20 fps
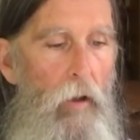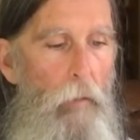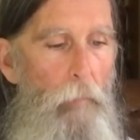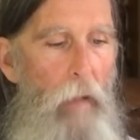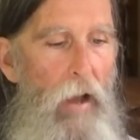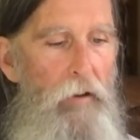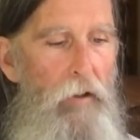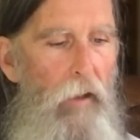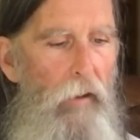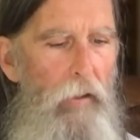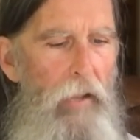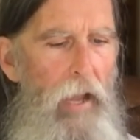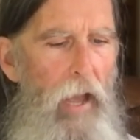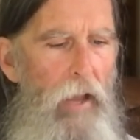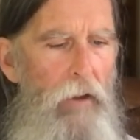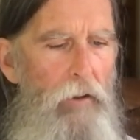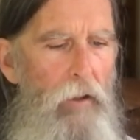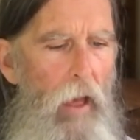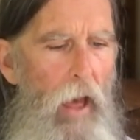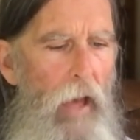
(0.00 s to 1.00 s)
My daily
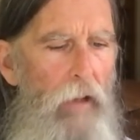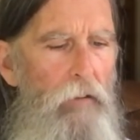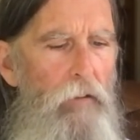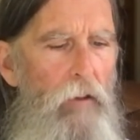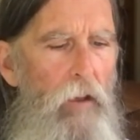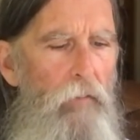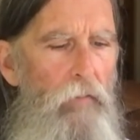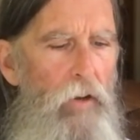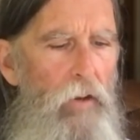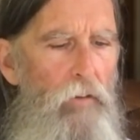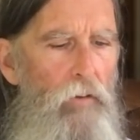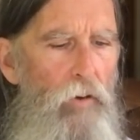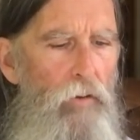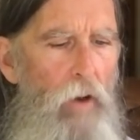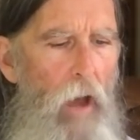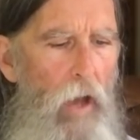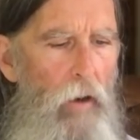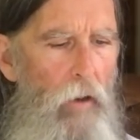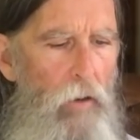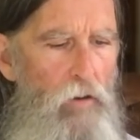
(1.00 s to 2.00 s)
activities are
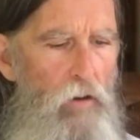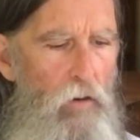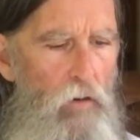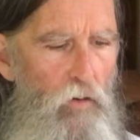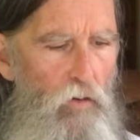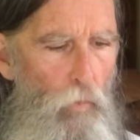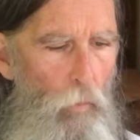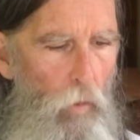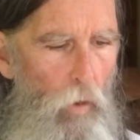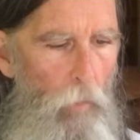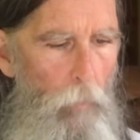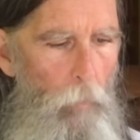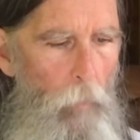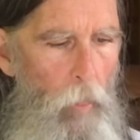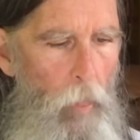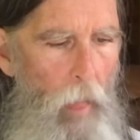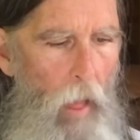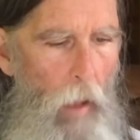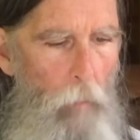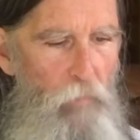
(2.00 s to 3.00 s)
not unusual.
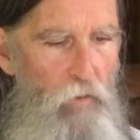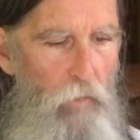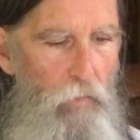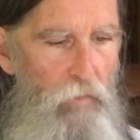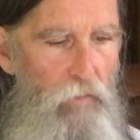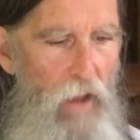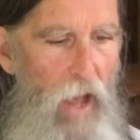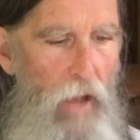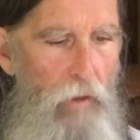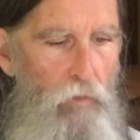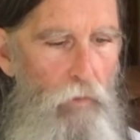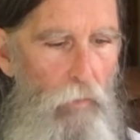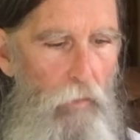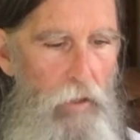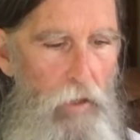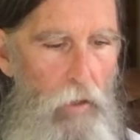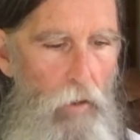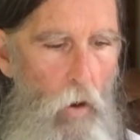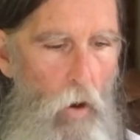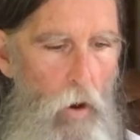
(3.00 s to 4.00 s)
I'm just
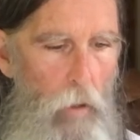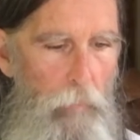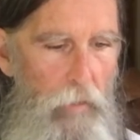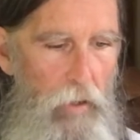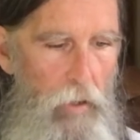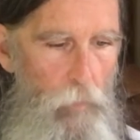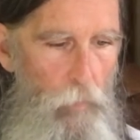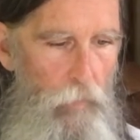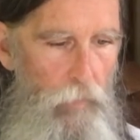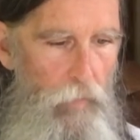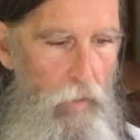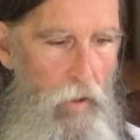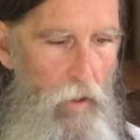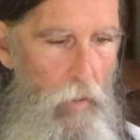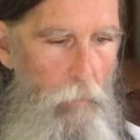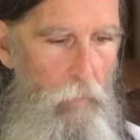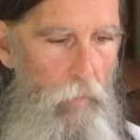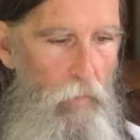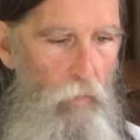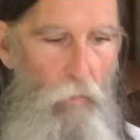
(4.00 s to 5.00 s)
naturally in harmony with
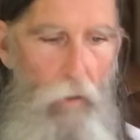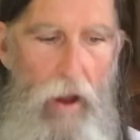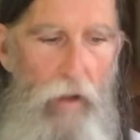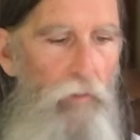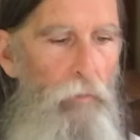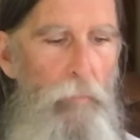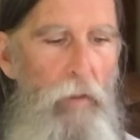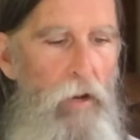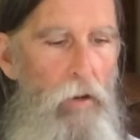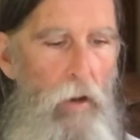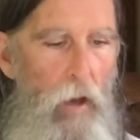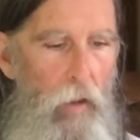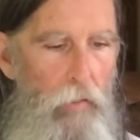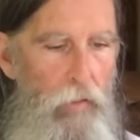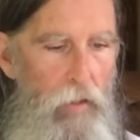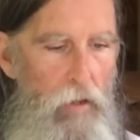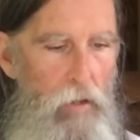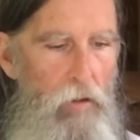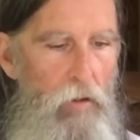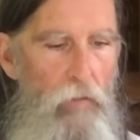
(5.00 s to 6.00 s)
them, grasping
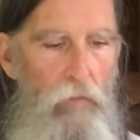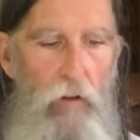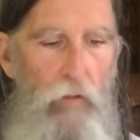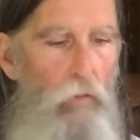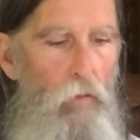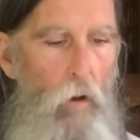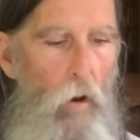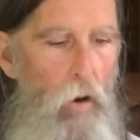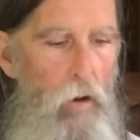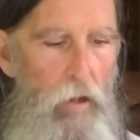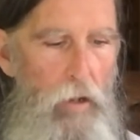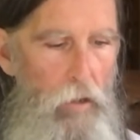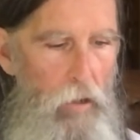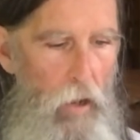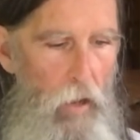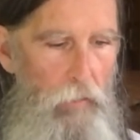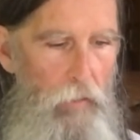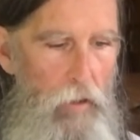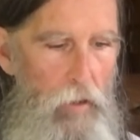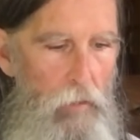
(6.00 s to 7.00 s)
nothing, discarding
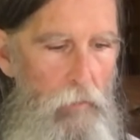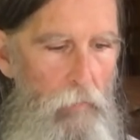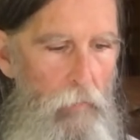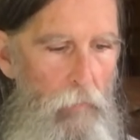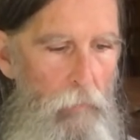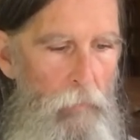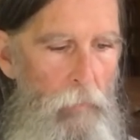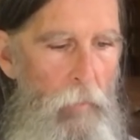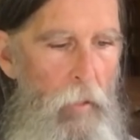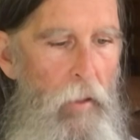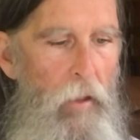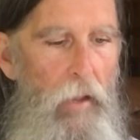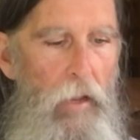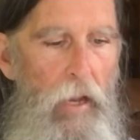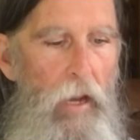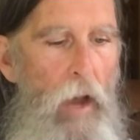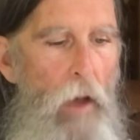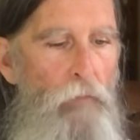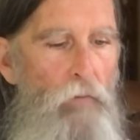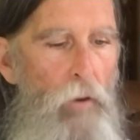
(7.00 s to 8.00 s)
nothing.
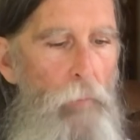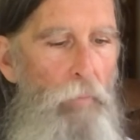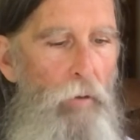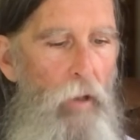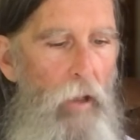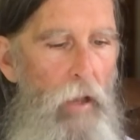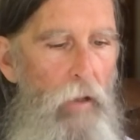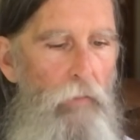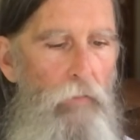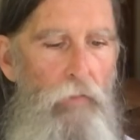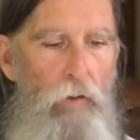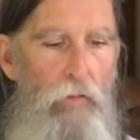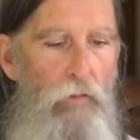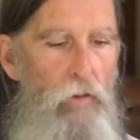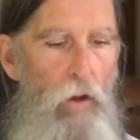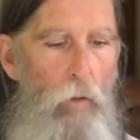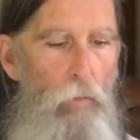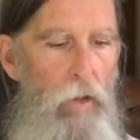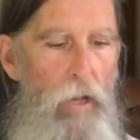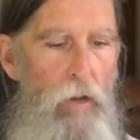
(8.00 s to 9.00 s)
In every place, there's
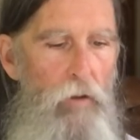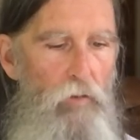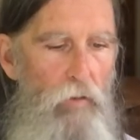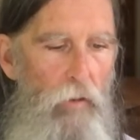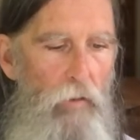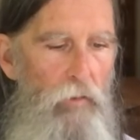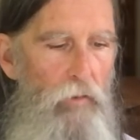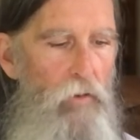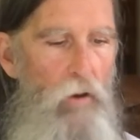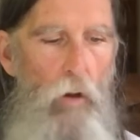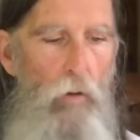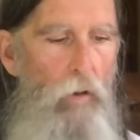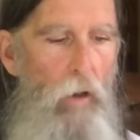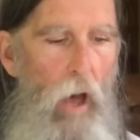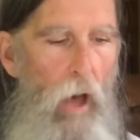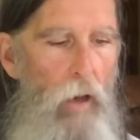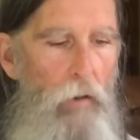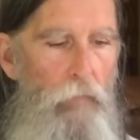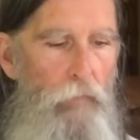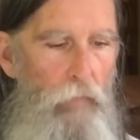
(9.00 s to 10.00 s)
no hindrance, no
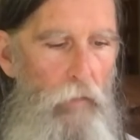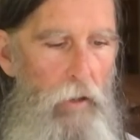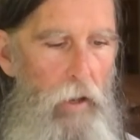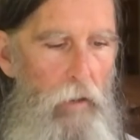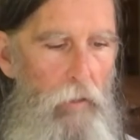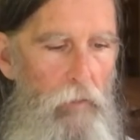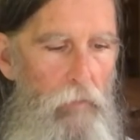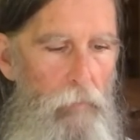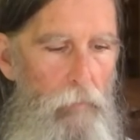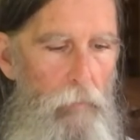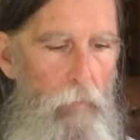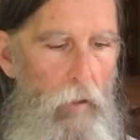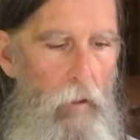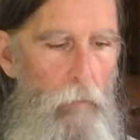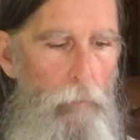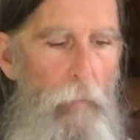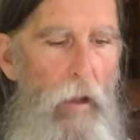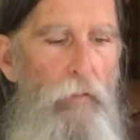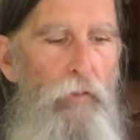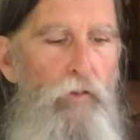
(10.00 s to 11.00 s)
conflict.
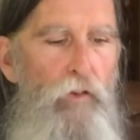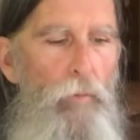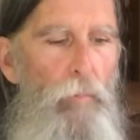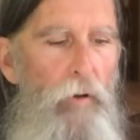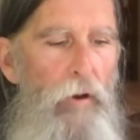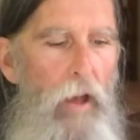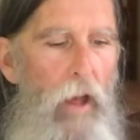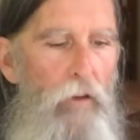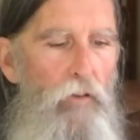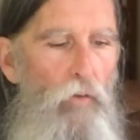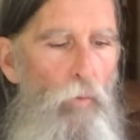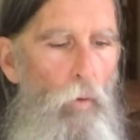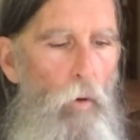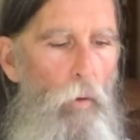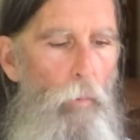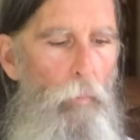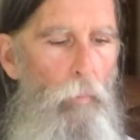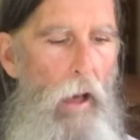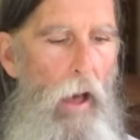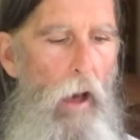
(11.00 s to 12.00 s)
My
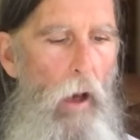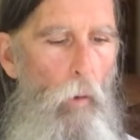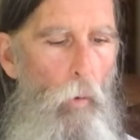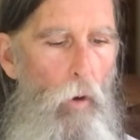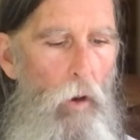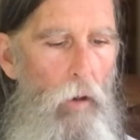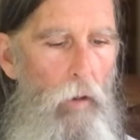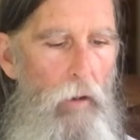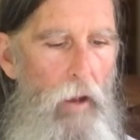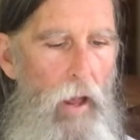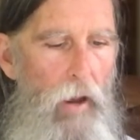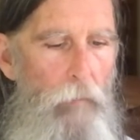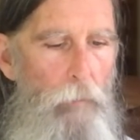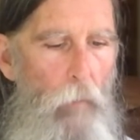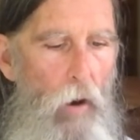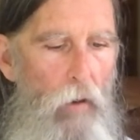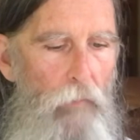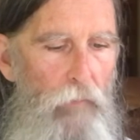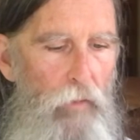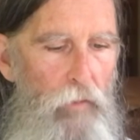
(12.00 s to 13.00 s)
supernatural power and
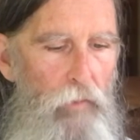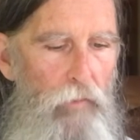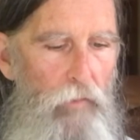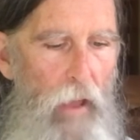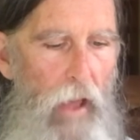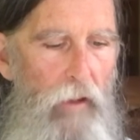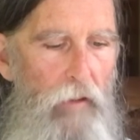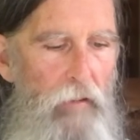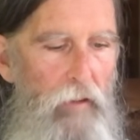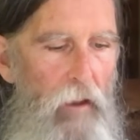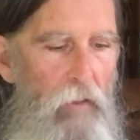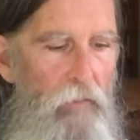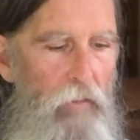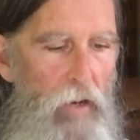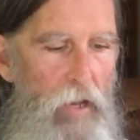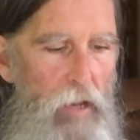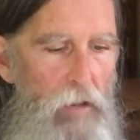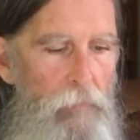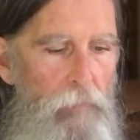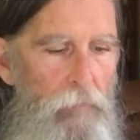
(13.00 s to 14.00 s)
marvelous
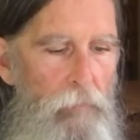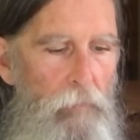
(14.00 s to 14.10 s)
activity